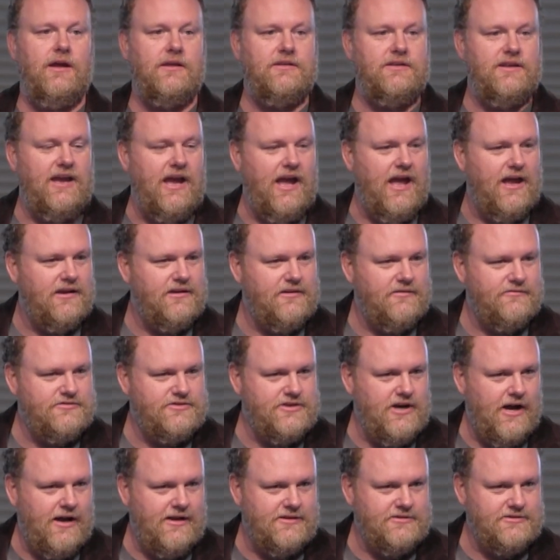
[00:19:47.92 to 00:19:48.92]
the end of
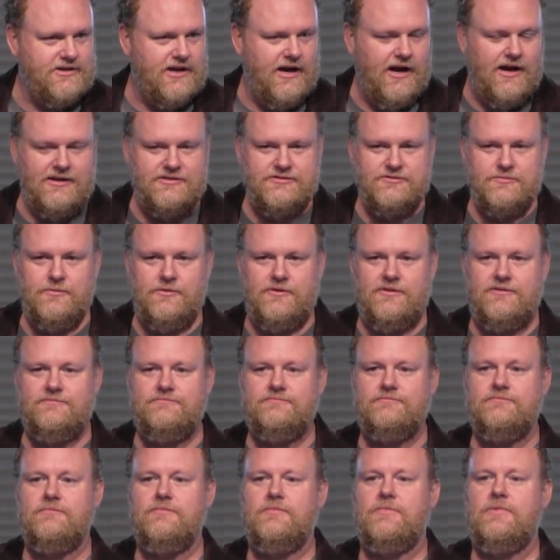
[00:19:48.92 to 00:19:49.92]
John's gospel.
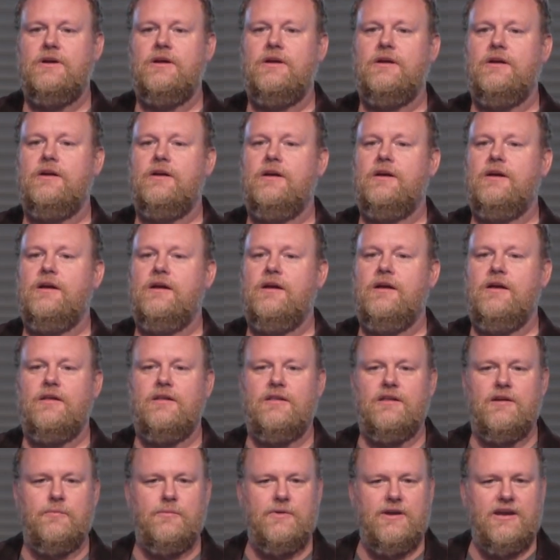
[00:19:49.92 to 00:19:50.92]

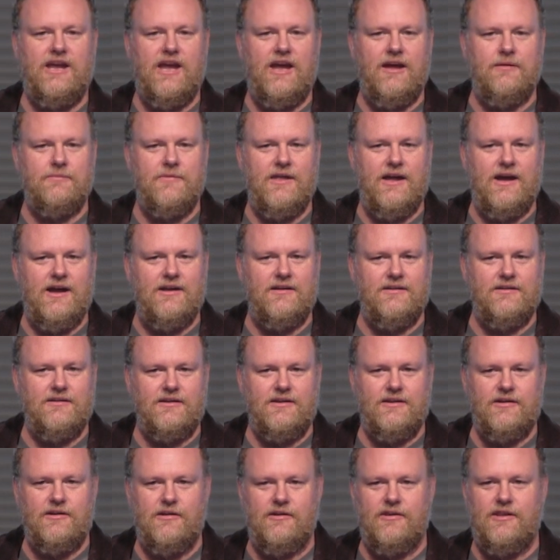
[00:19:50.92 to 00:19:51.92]
There became
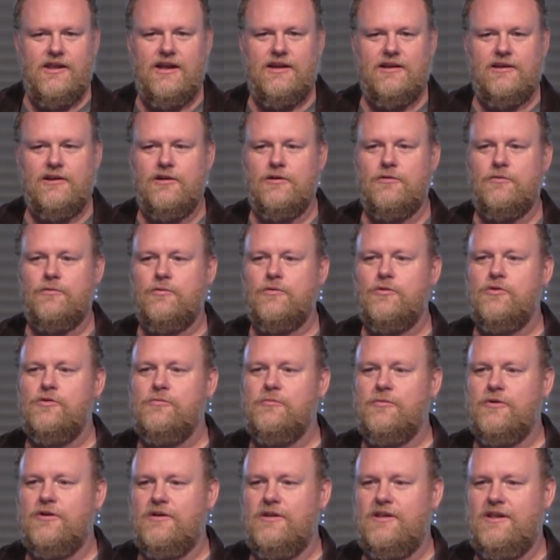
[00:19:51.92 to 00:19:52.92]
that, you know, that little
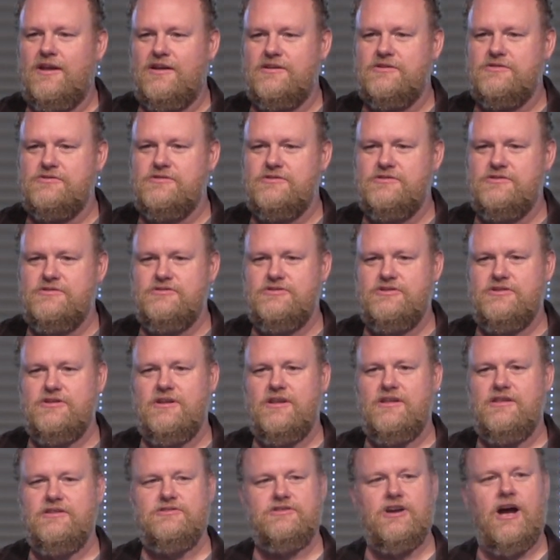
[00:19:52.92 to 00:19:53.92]
rumor that J
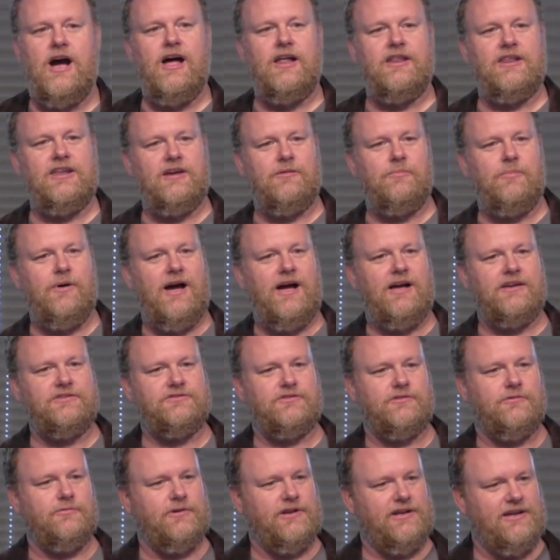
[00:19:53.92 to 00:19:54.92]
John the
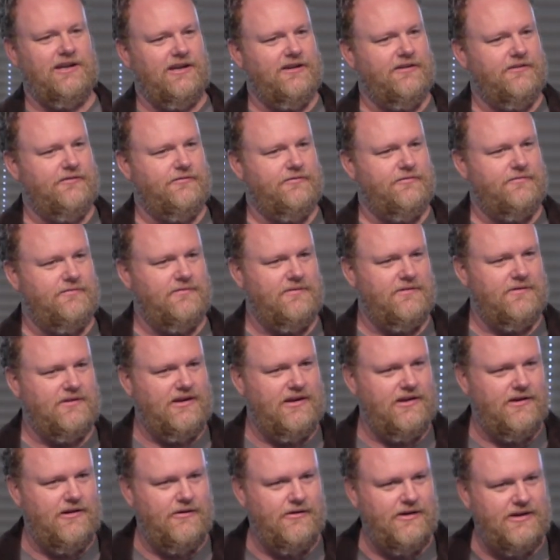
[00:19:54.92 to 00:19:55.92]
apostle would live,
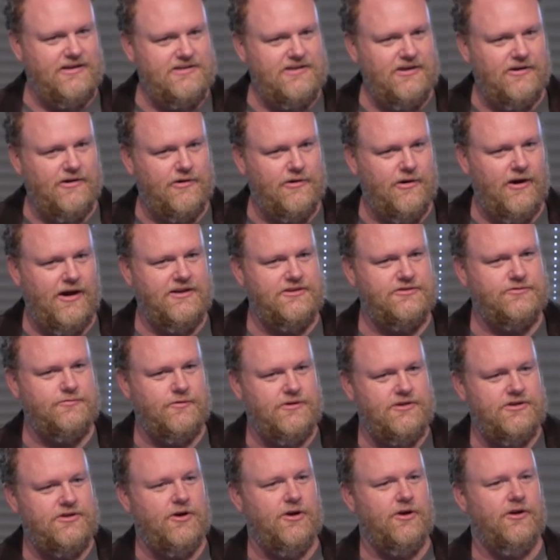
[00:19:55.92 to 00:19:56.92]
you know, until Christ's
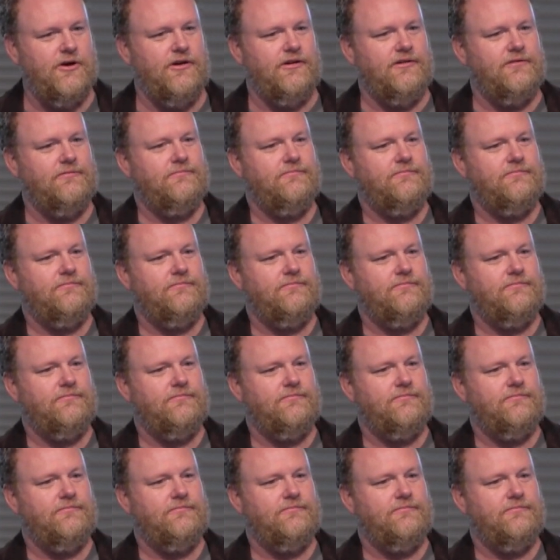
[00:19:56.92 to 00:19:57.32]
return.